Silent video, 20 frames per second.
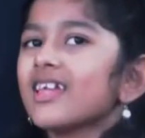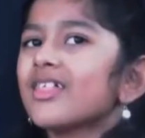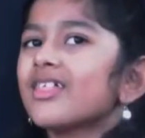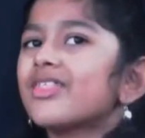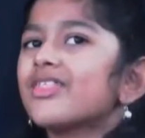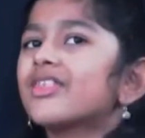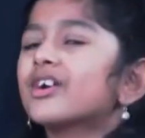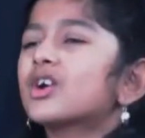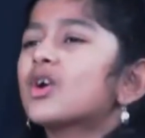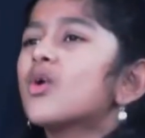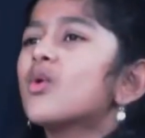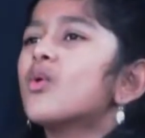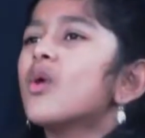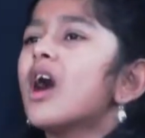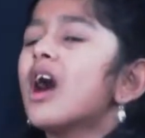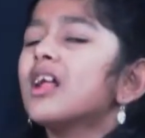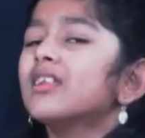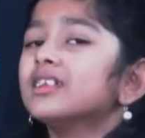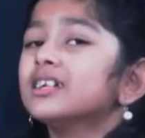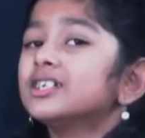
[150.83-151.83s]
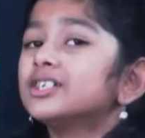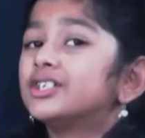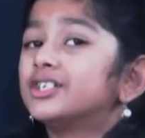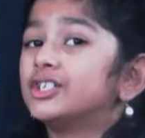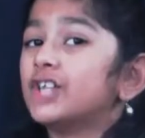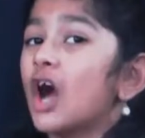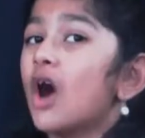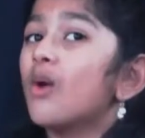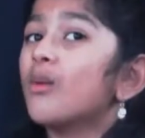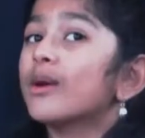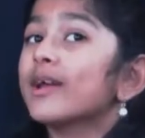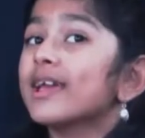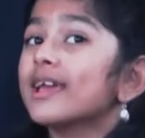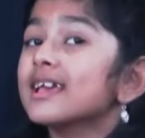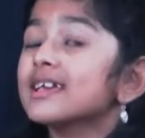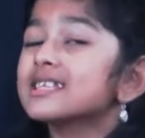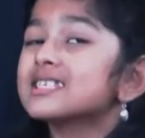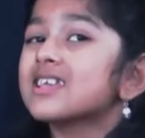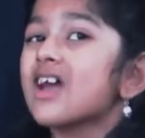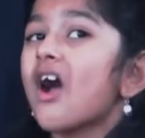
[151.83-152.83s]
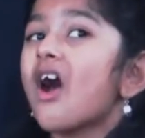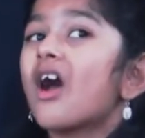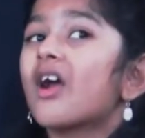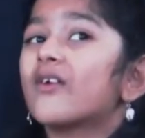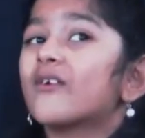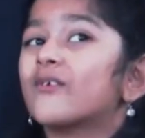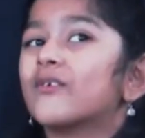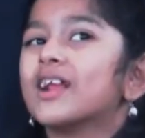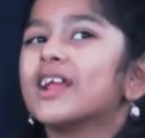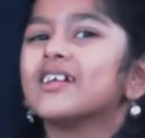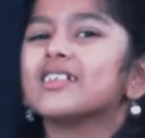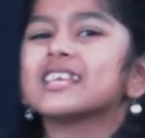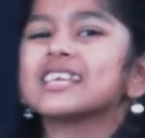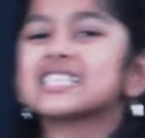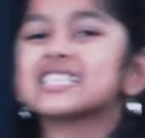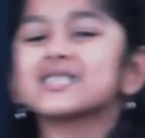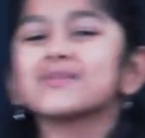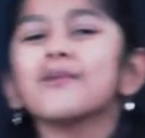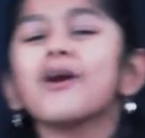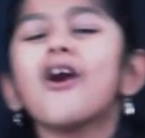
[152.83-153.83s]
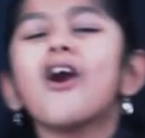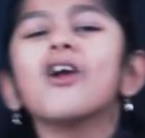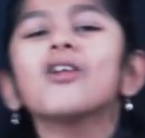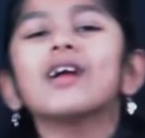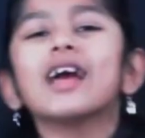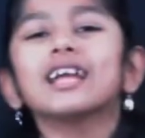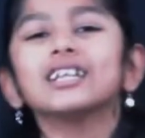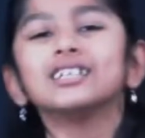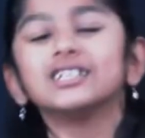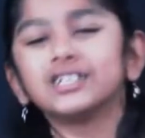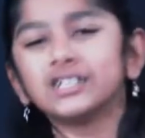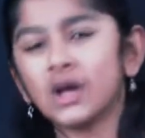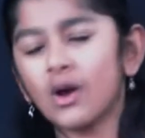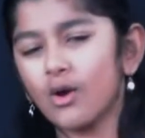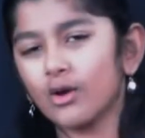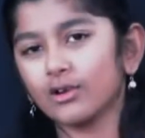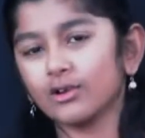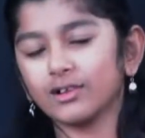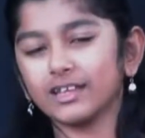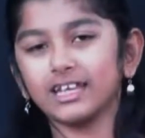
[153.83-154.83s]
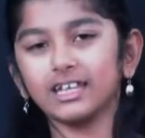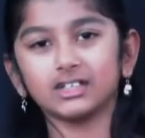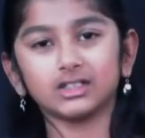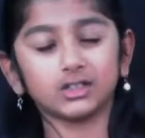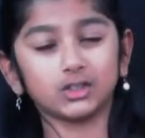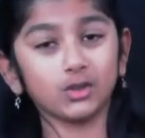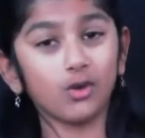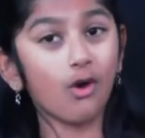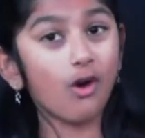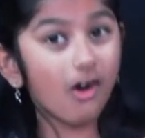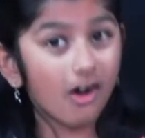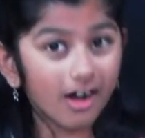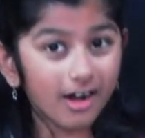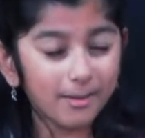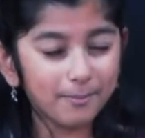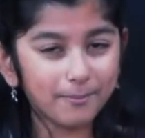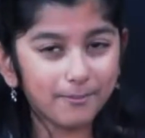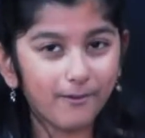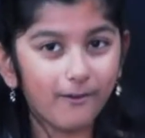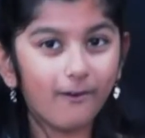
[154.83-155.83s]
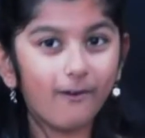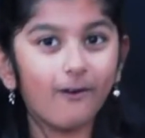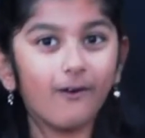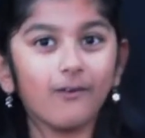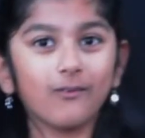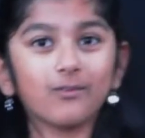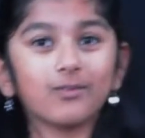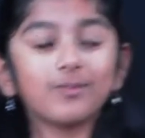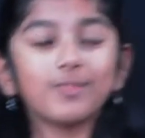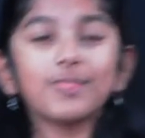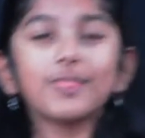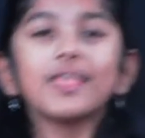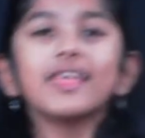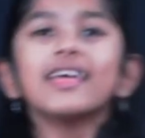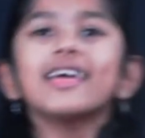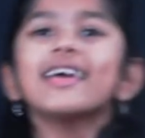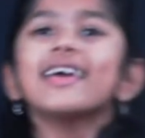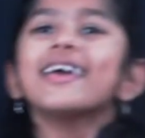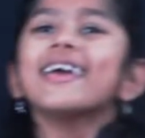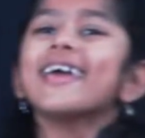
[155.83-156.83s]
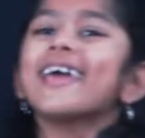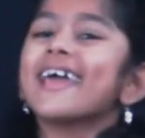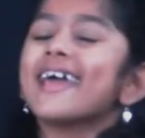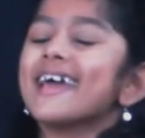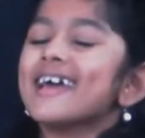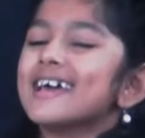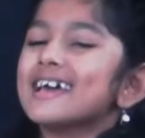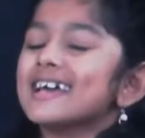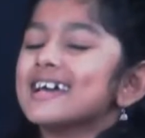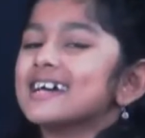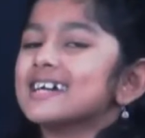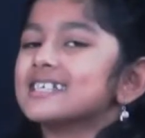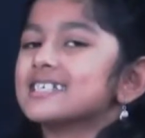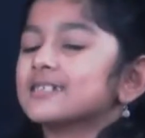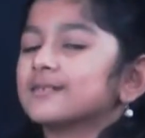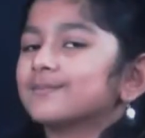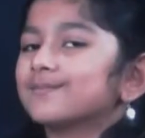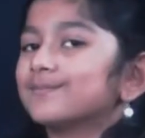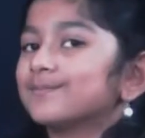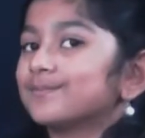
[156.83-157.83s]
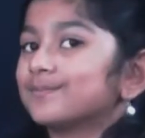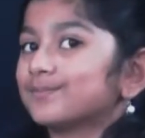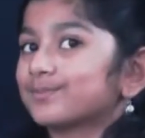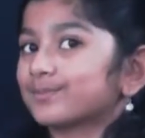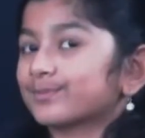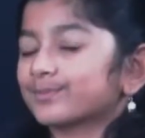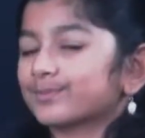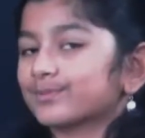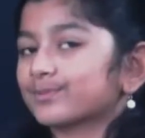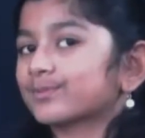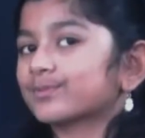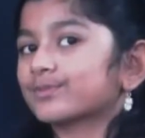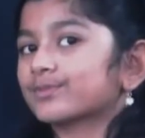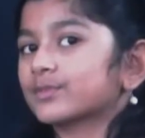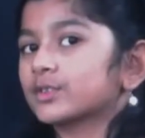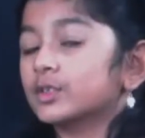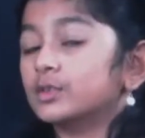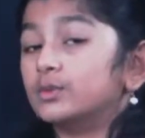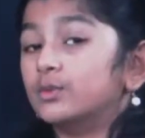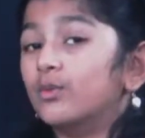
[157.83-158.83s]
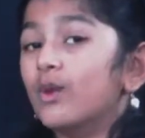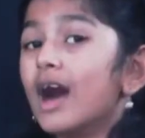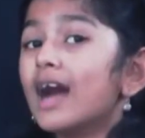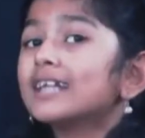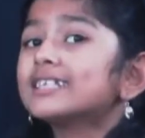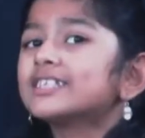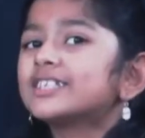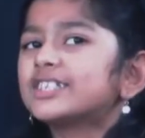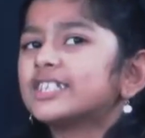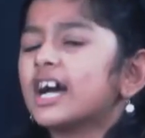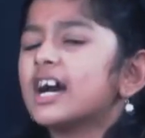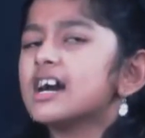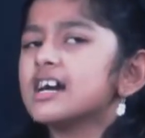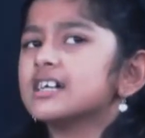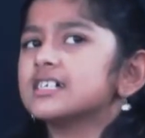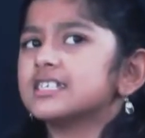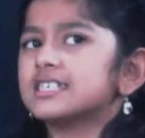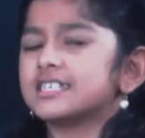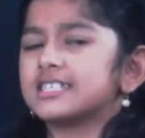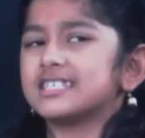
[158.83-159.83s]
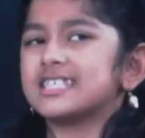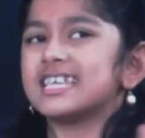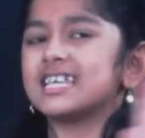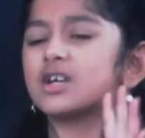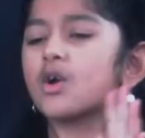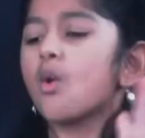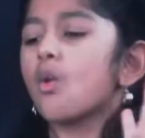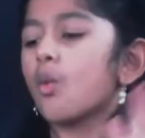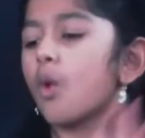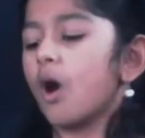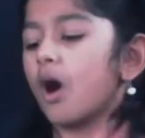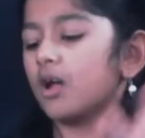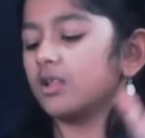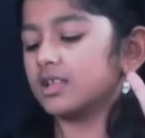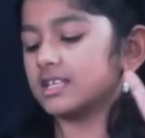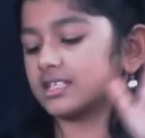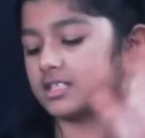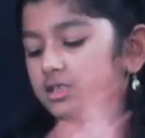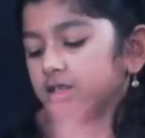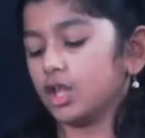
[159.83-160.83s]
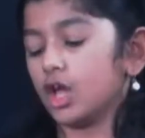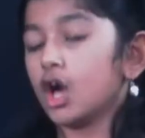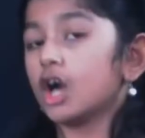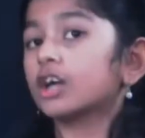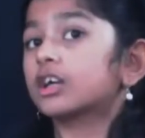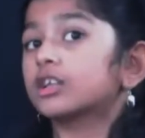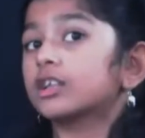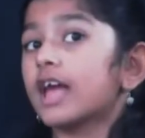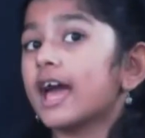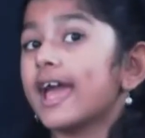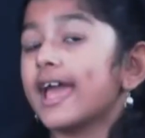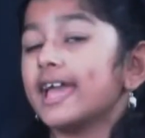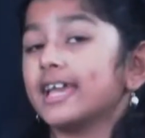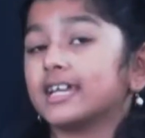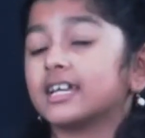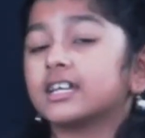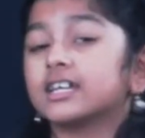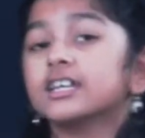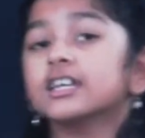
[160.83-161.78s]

the koala joeys are really small and totally adorable. And what does the koalas look like?